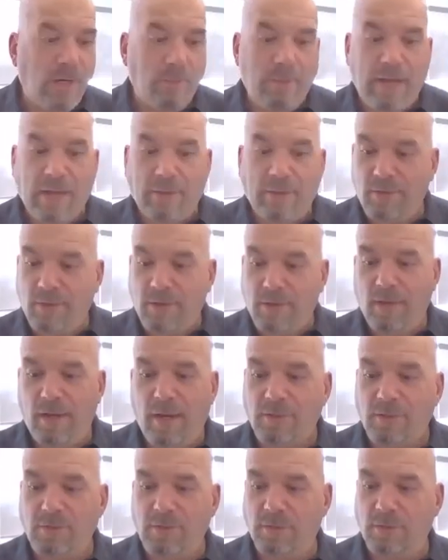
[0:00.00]
about the
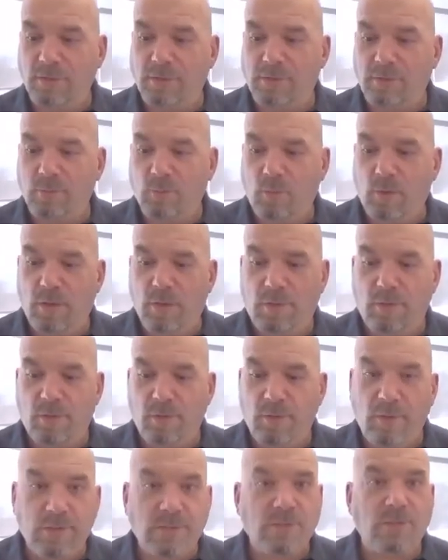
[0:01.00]
connections with
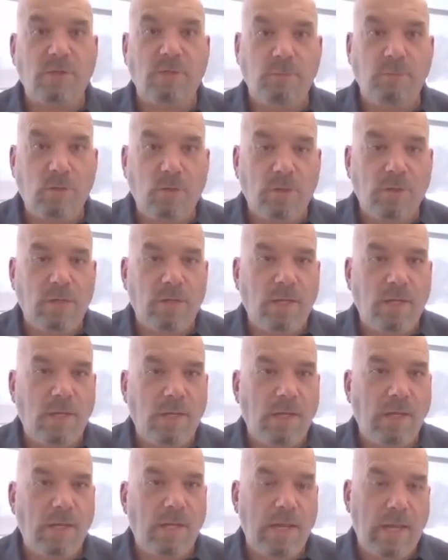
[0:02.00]
this
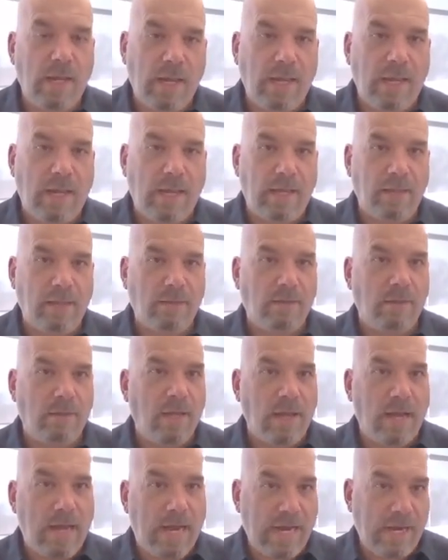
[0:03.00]
community and
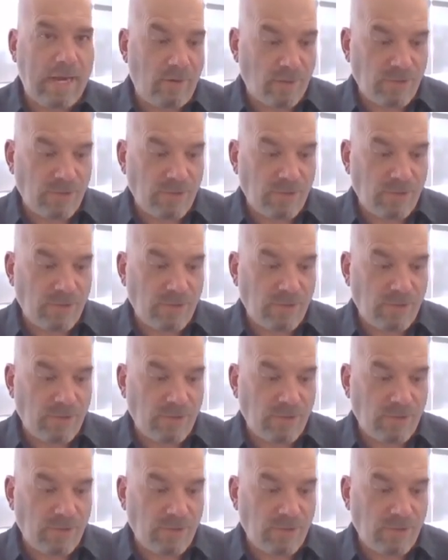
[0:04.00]
higher